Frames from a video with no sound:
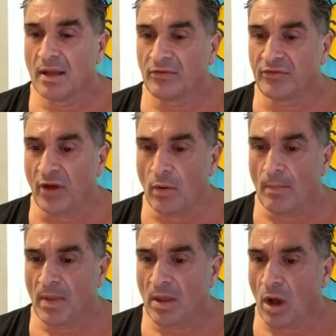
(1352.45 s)
So
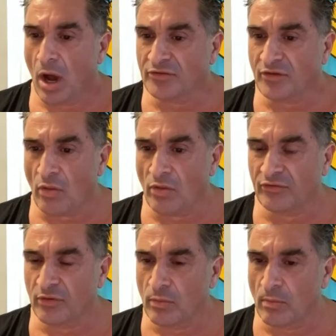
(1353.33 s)
I told this
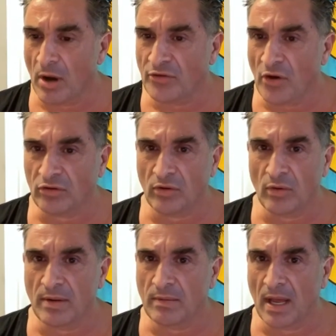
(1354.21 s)
to my
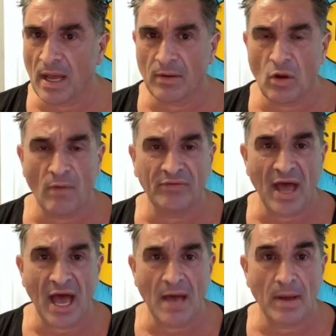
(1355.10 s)
doctor in Coffs
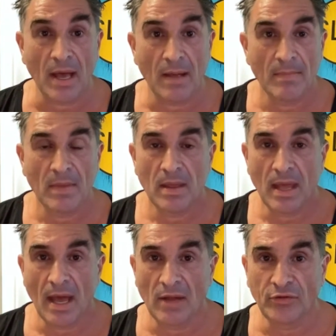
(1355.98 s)
Harbour,
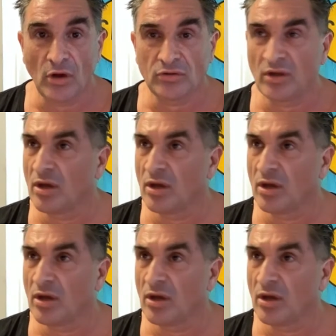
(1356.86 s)
Dr.